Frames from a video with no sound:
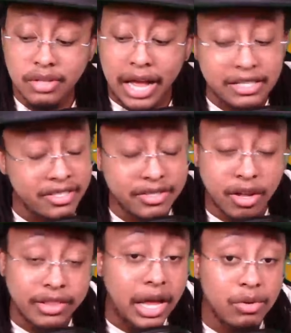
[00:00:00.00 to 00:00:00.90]
I just
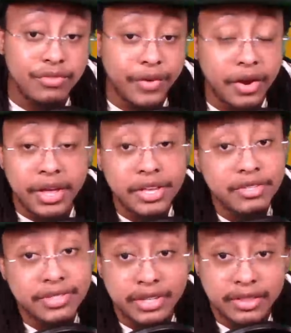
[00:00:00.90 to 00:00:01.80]
thought that was very
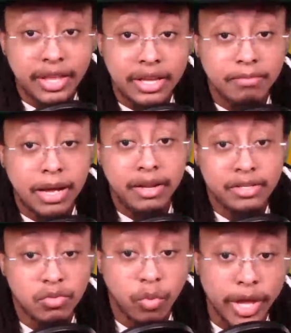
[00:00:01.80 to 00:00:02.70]
interesting to think about
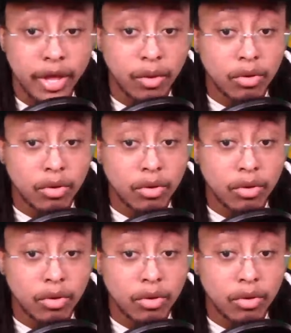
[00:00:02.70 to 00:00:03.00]
as well.